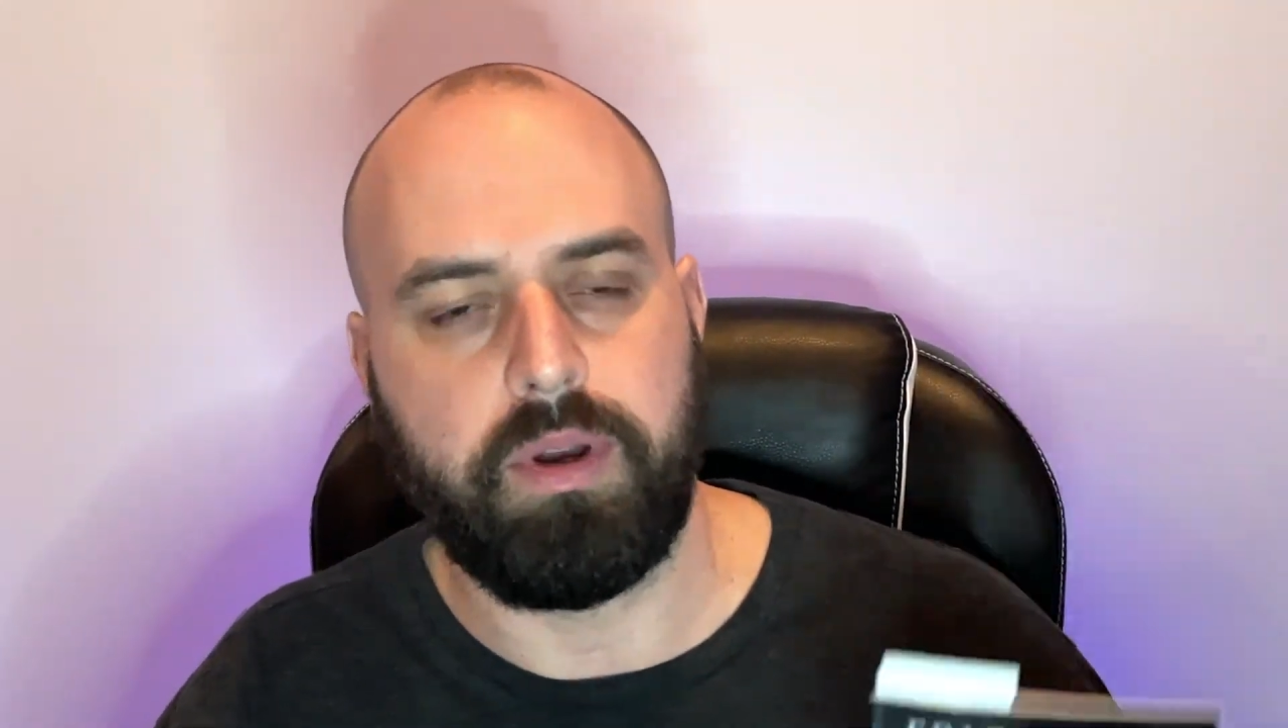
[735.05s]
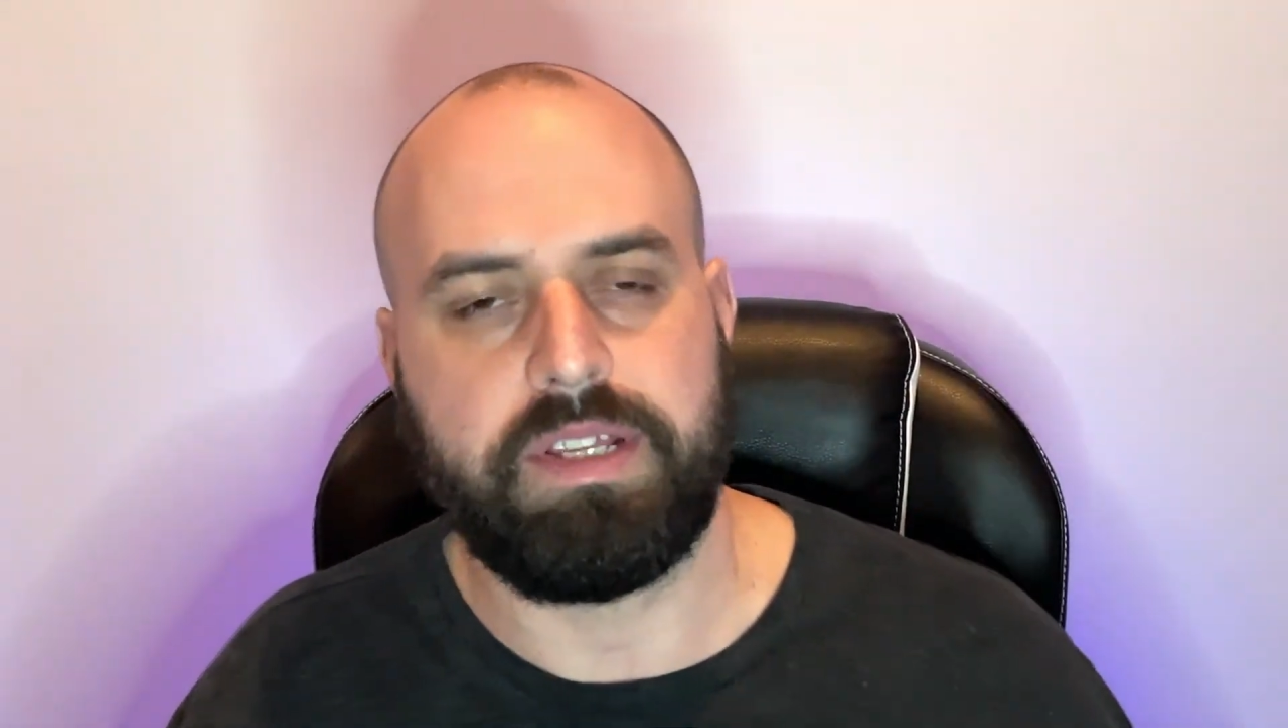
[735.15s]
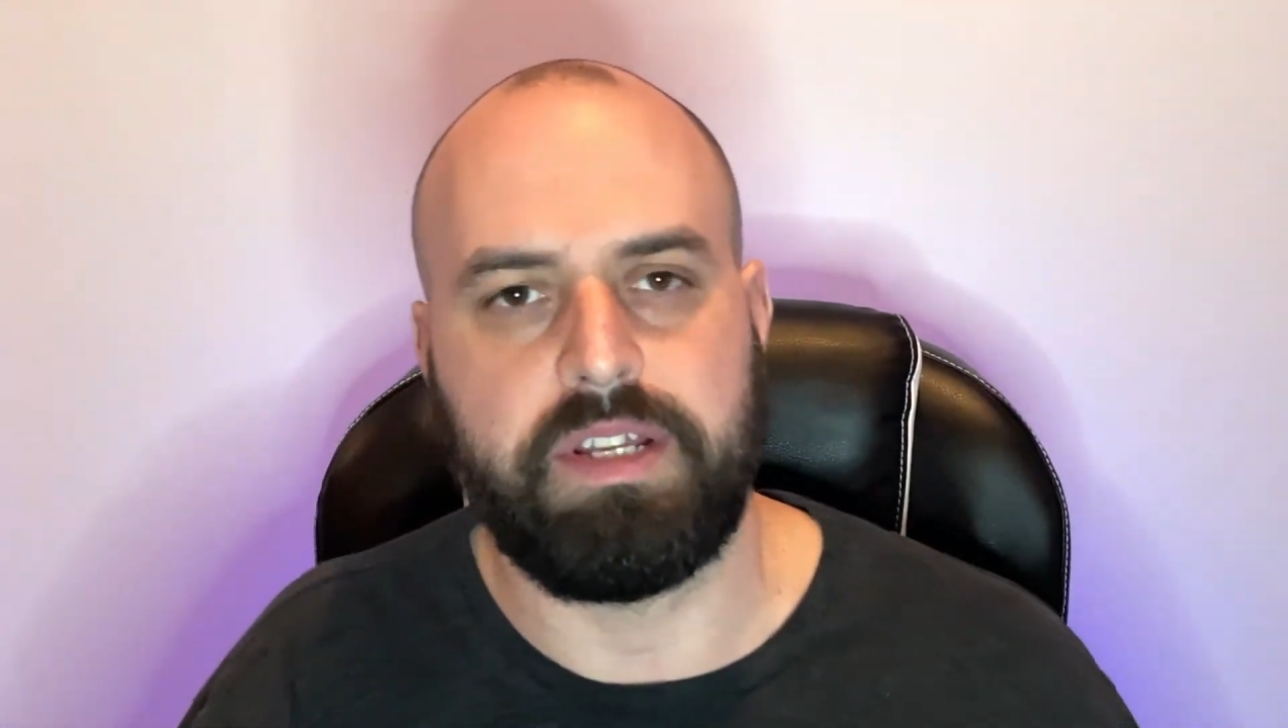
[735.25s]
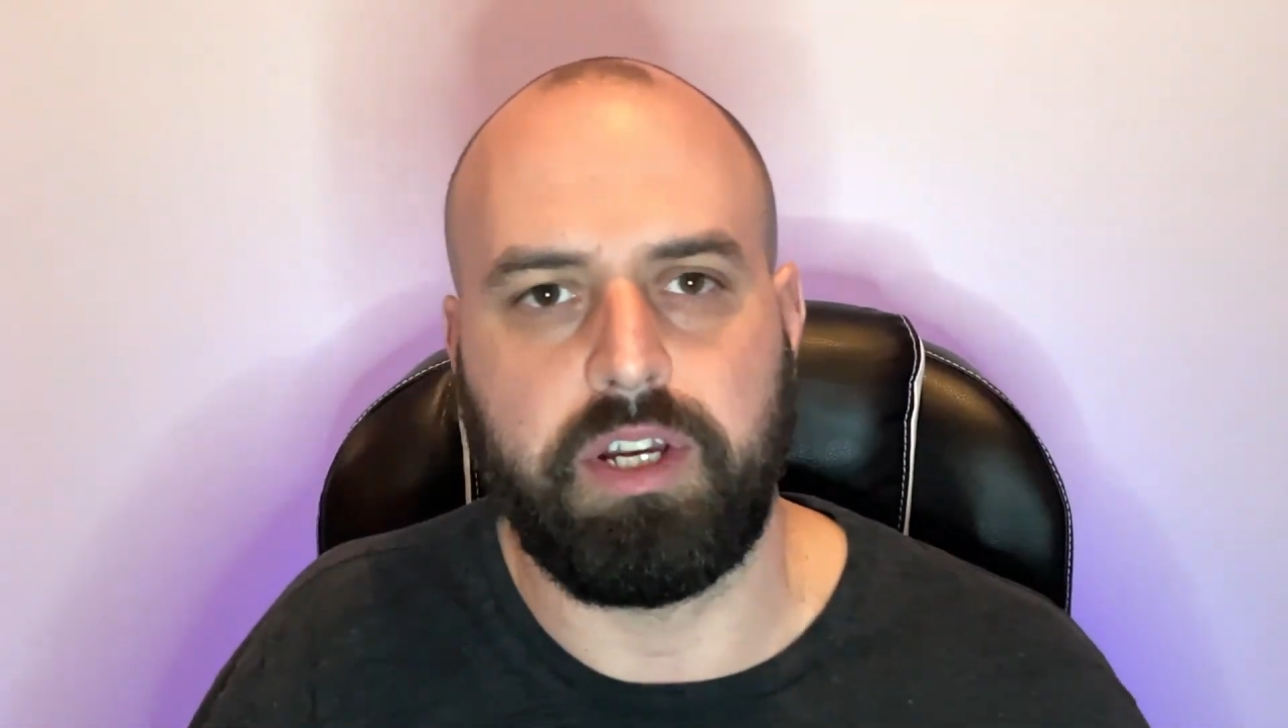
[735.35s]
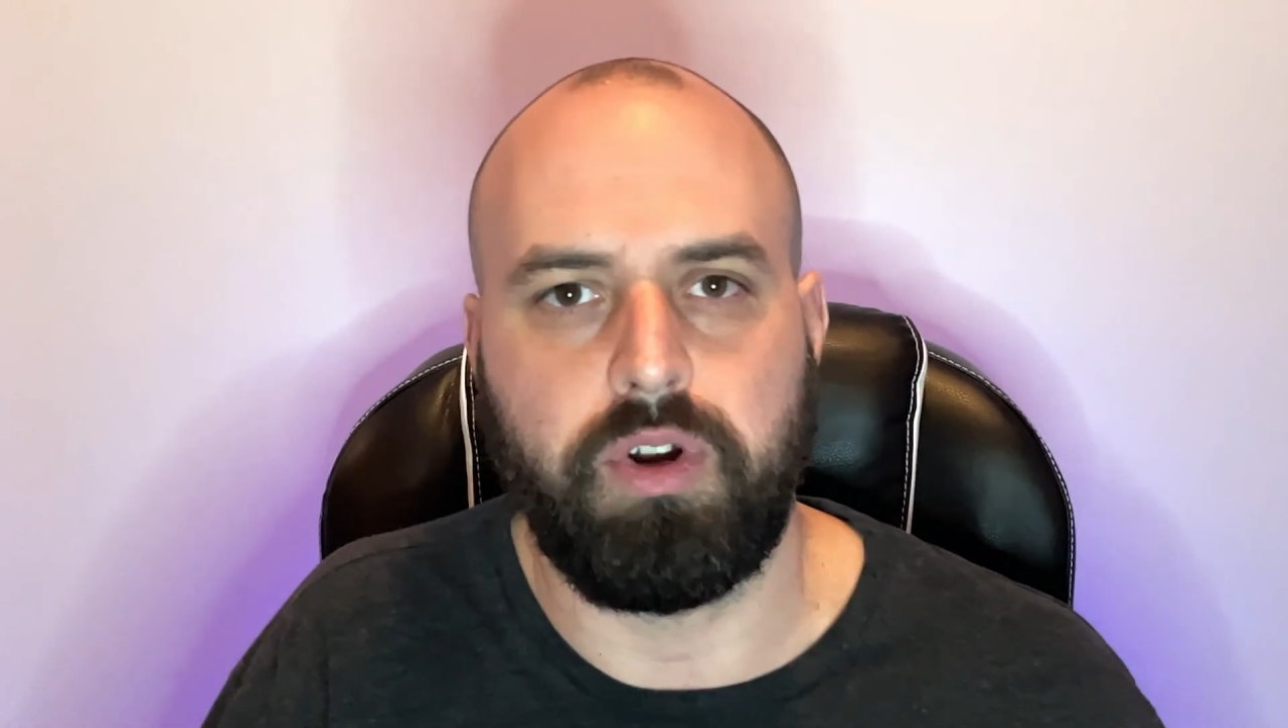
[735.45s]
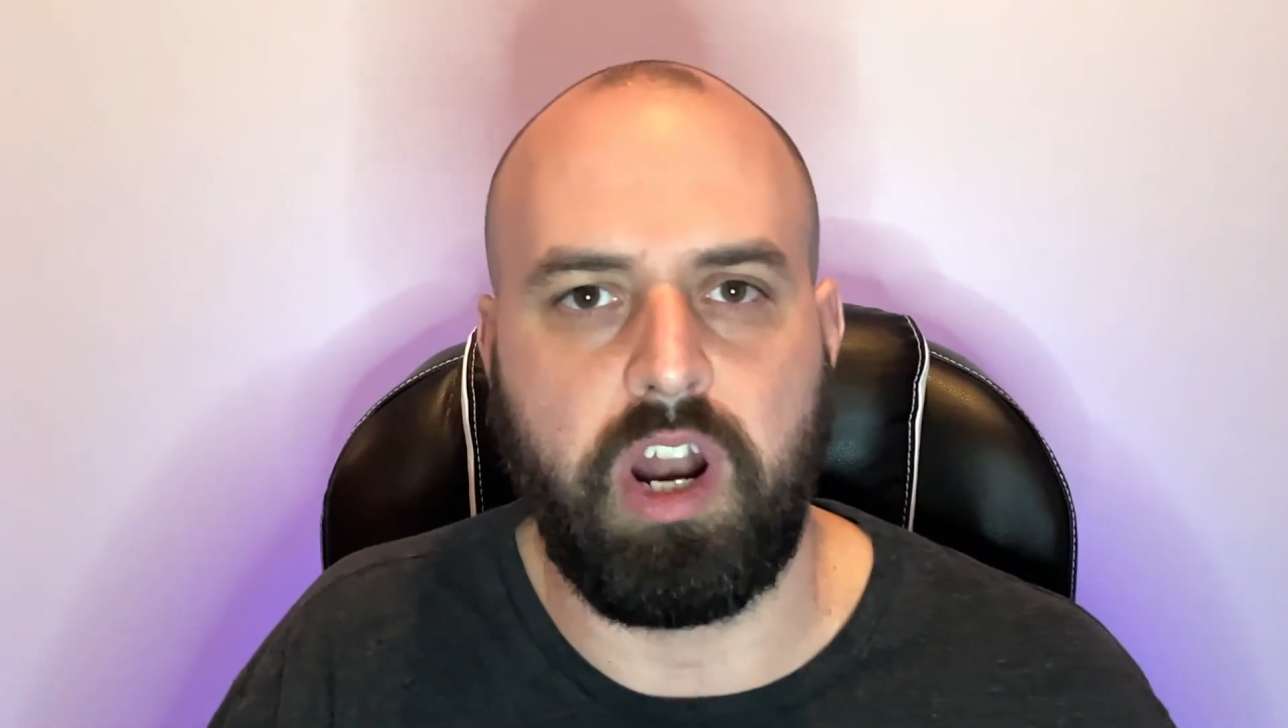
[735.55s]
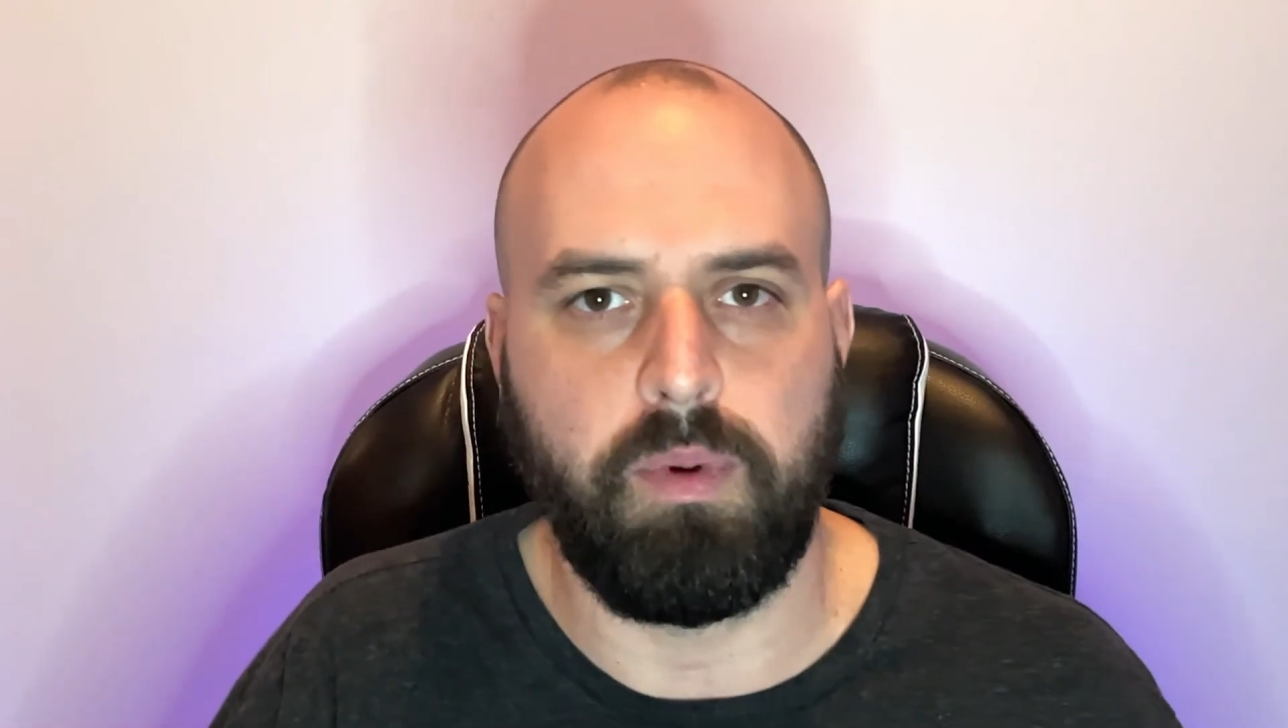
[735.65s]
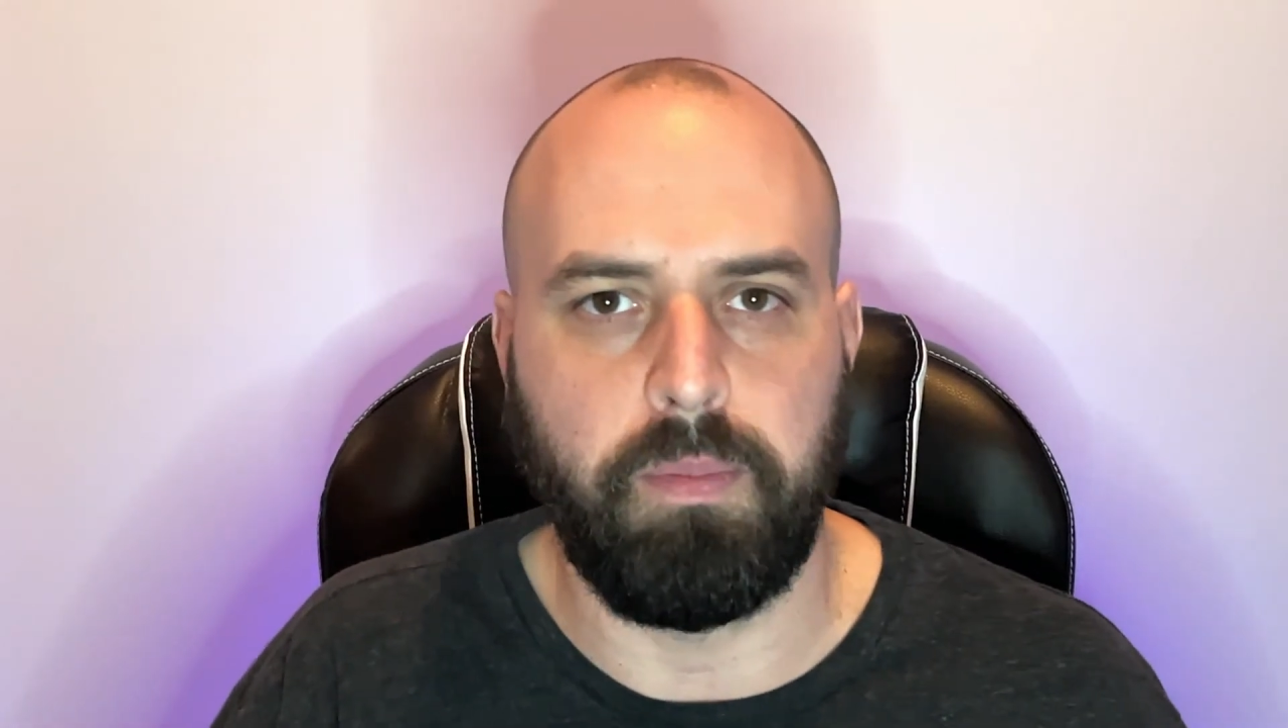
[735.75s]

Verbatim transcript: It's an incredible